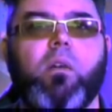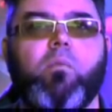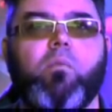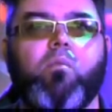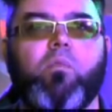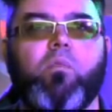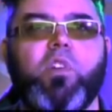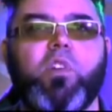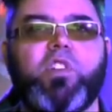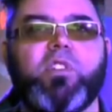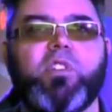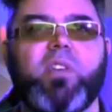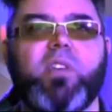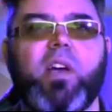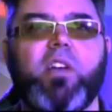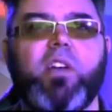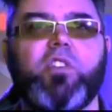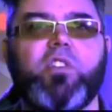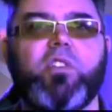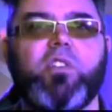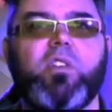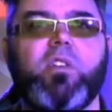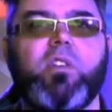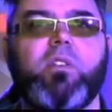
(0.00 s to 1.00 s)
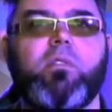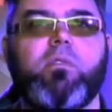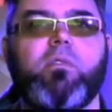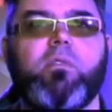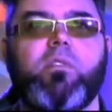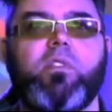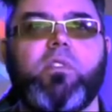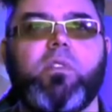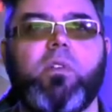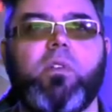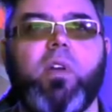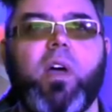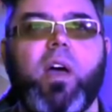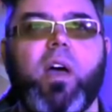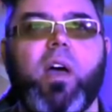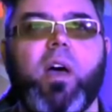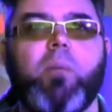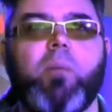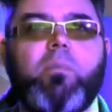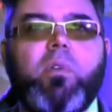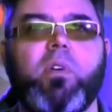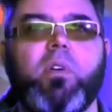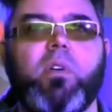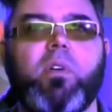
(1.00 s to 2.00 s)
which is actually due to
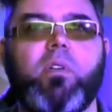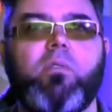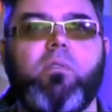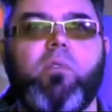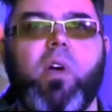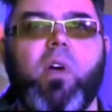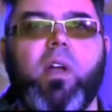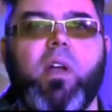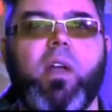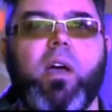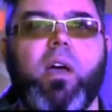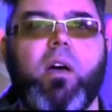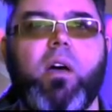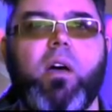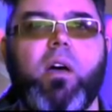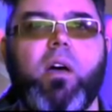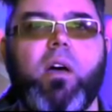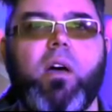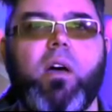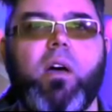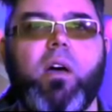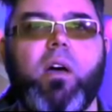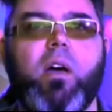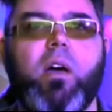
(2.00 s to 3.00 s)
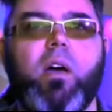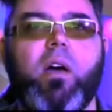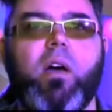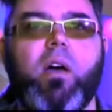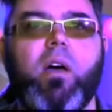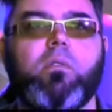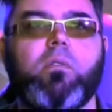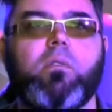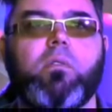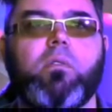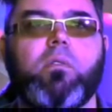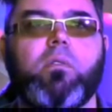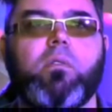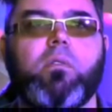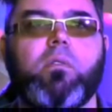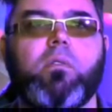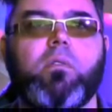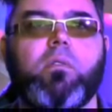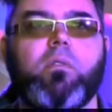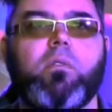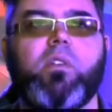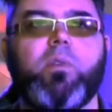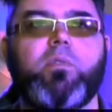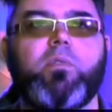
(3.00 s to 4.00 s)
happen right now. Our
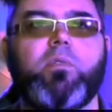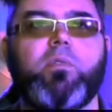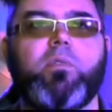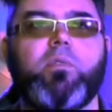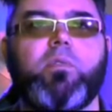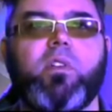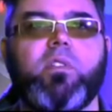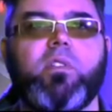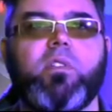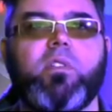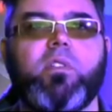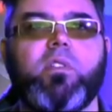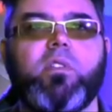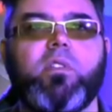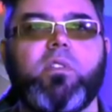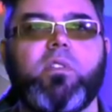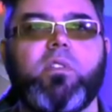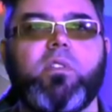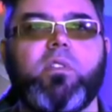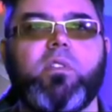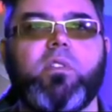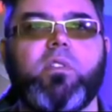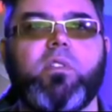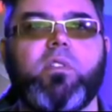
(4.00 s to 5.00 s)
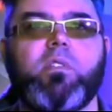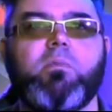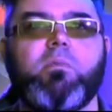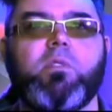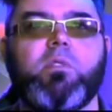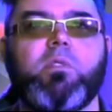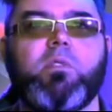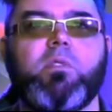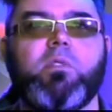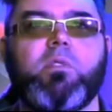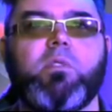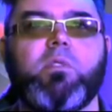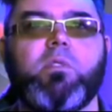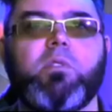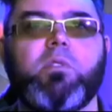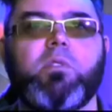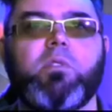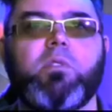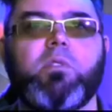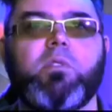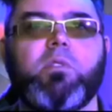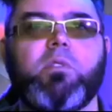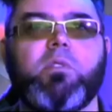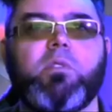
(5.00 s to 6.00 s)
instant cryptocurrency payment system is planned to go
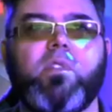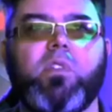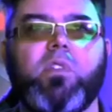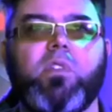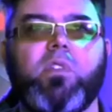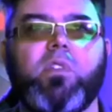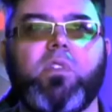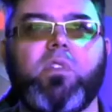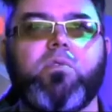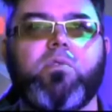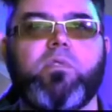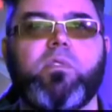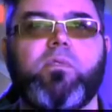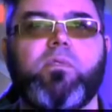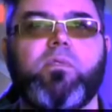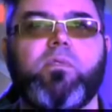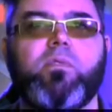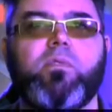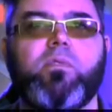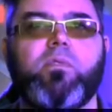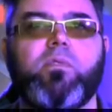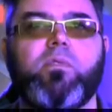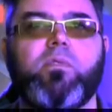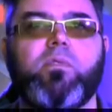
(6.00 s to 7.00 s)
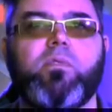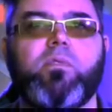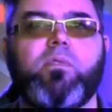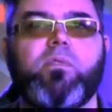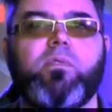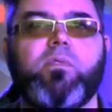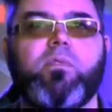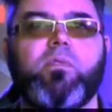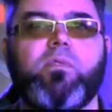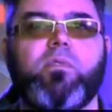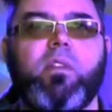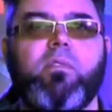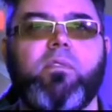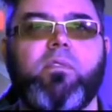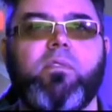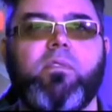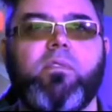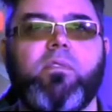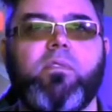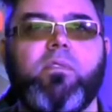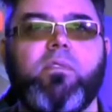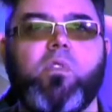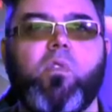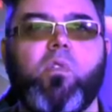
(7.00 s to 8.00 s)
live for users and vendors by the end of
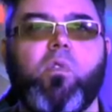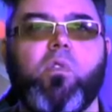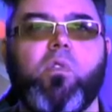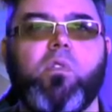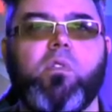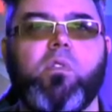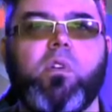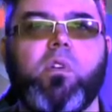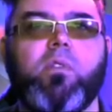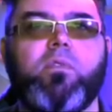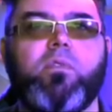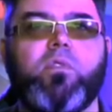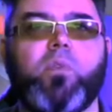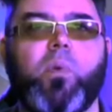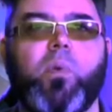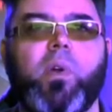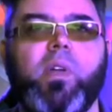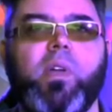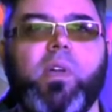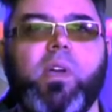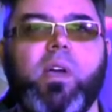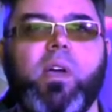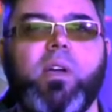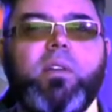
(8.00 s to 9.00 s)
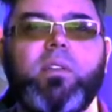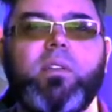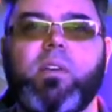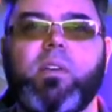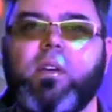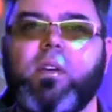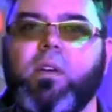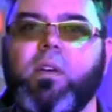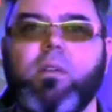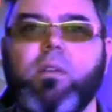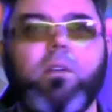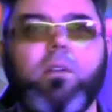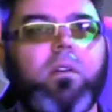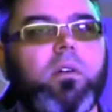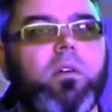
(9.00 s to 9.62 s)
third quarter of 2018.